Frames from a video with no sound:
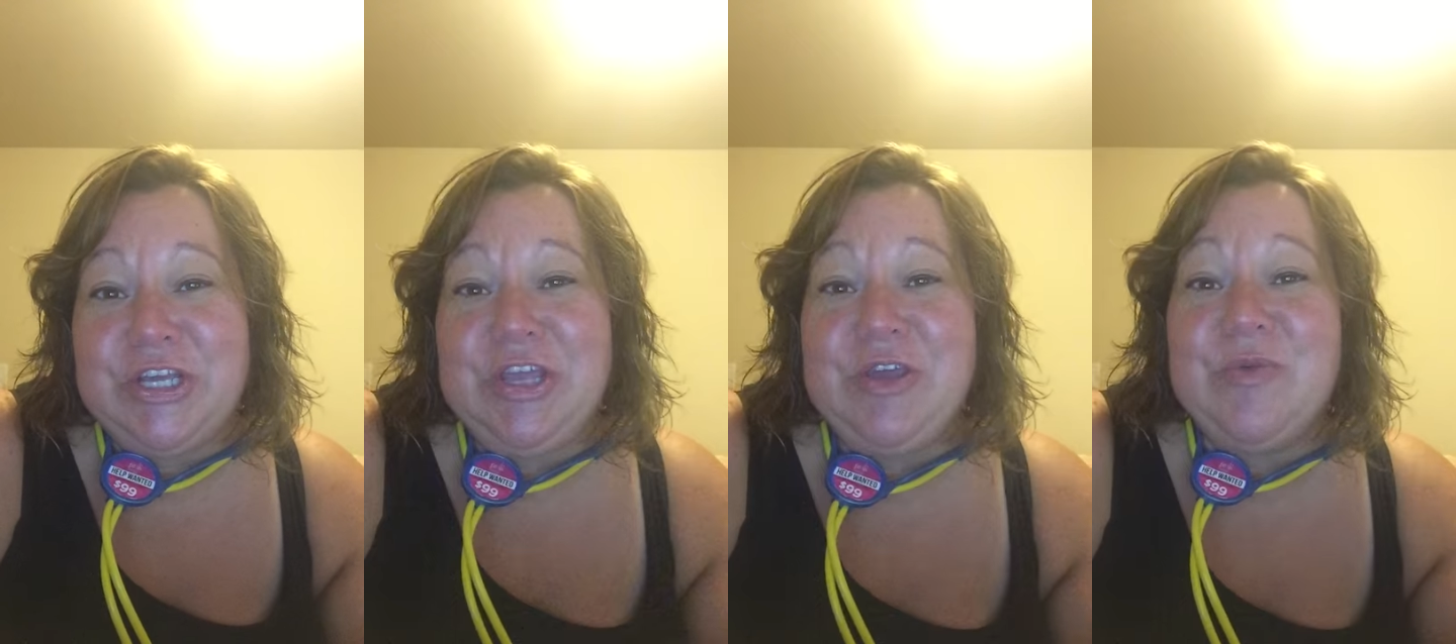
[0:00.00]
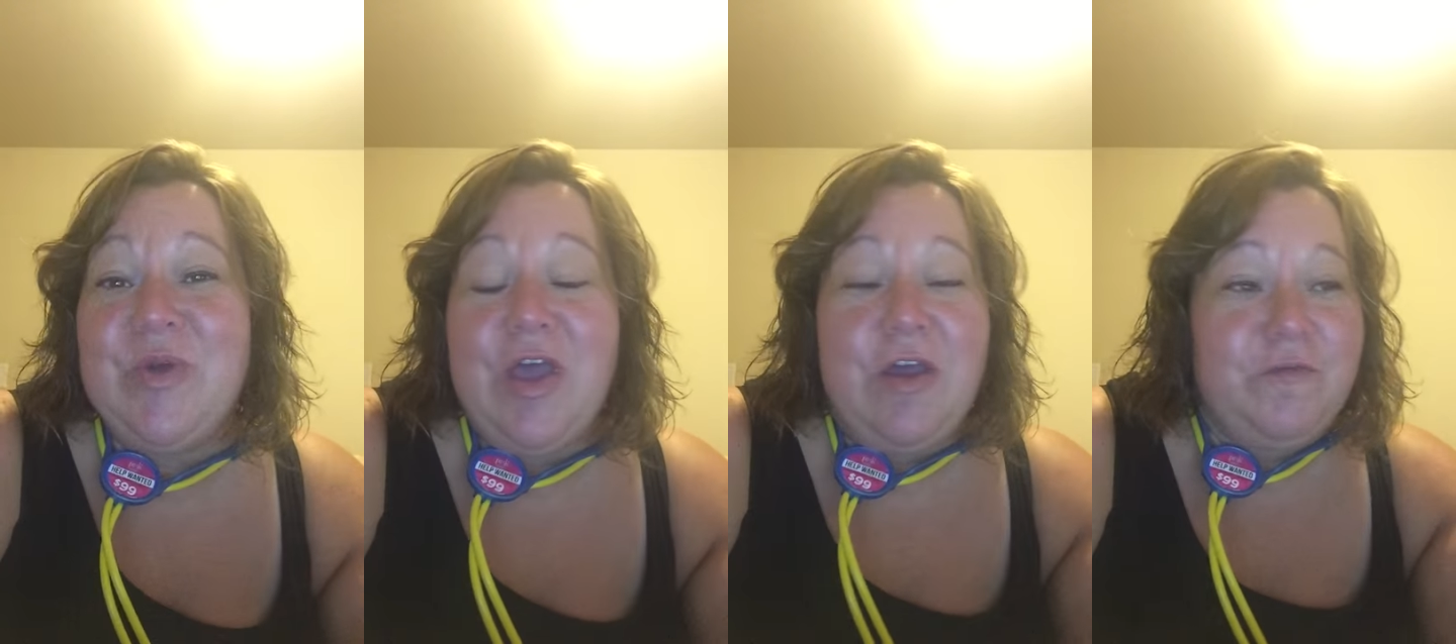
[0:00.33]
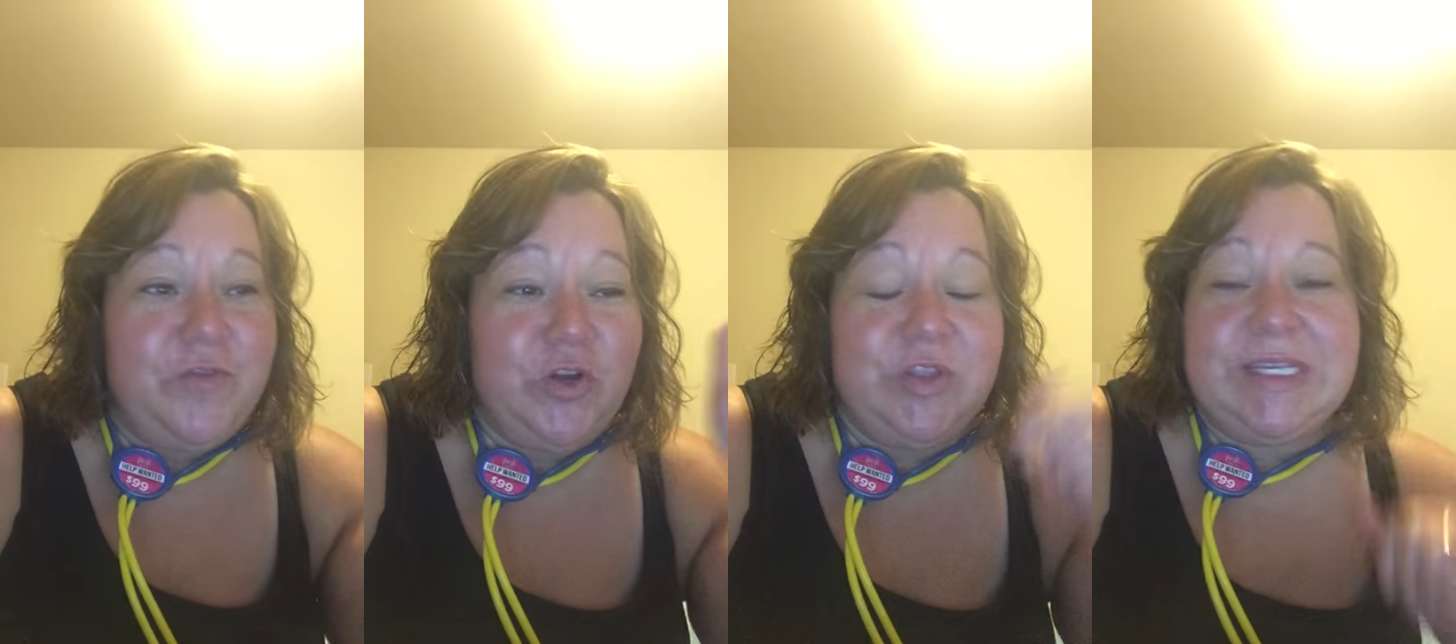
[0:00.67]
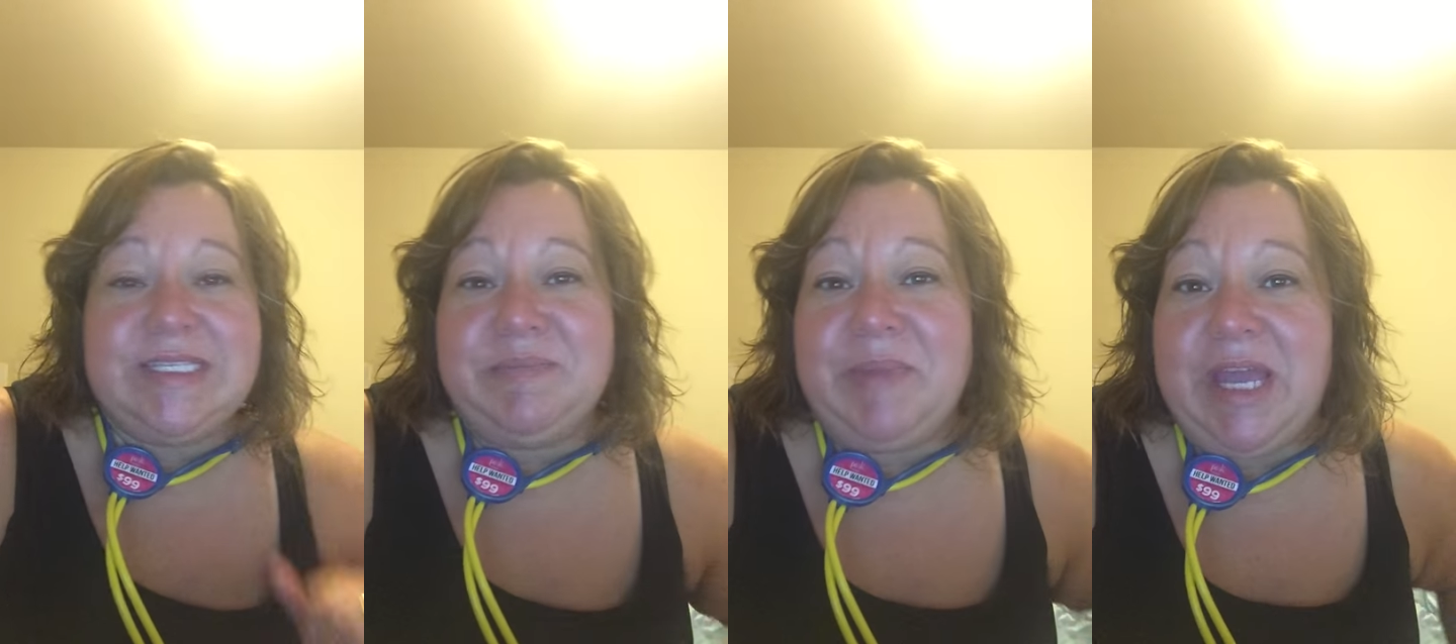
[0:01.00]
to you for
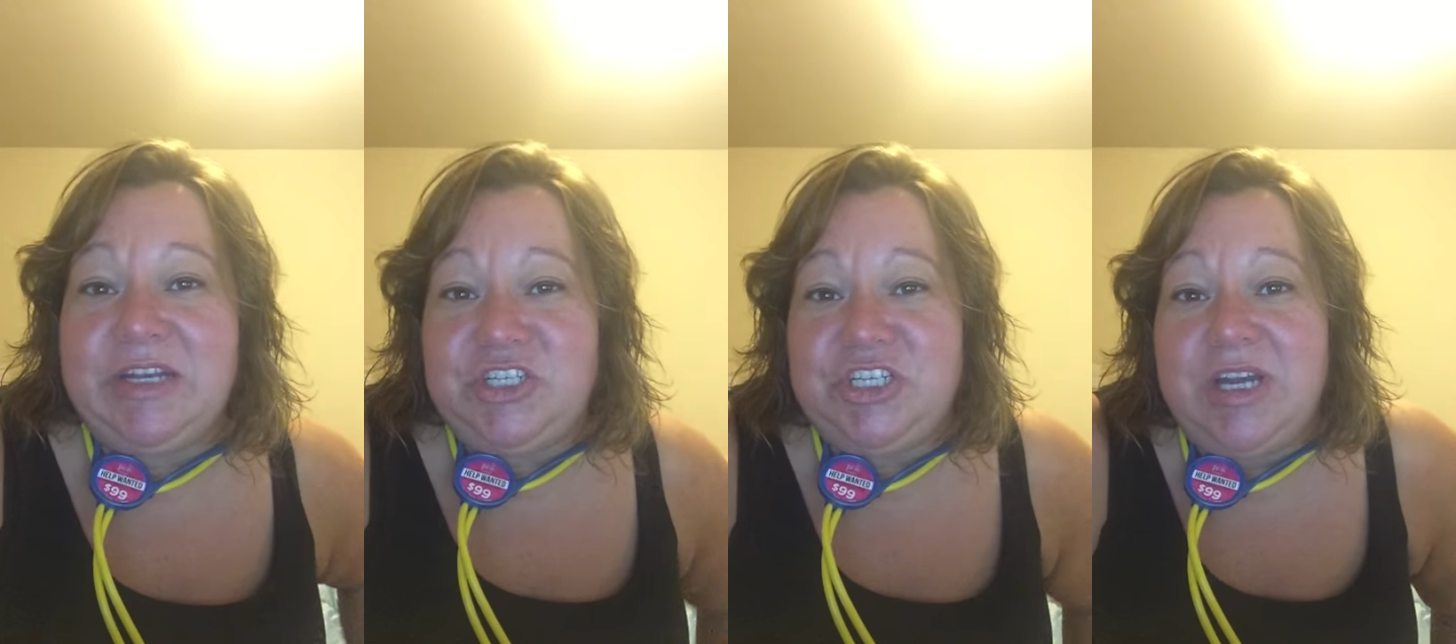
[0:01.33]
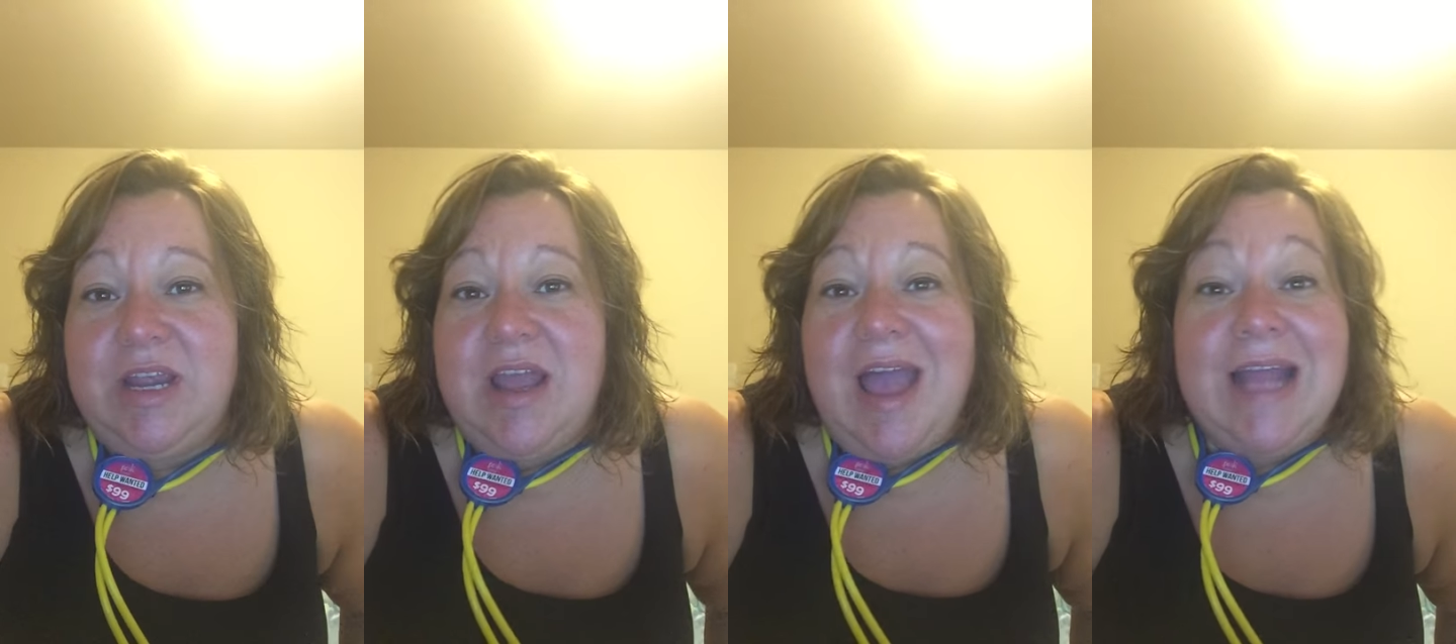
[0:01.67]
this much.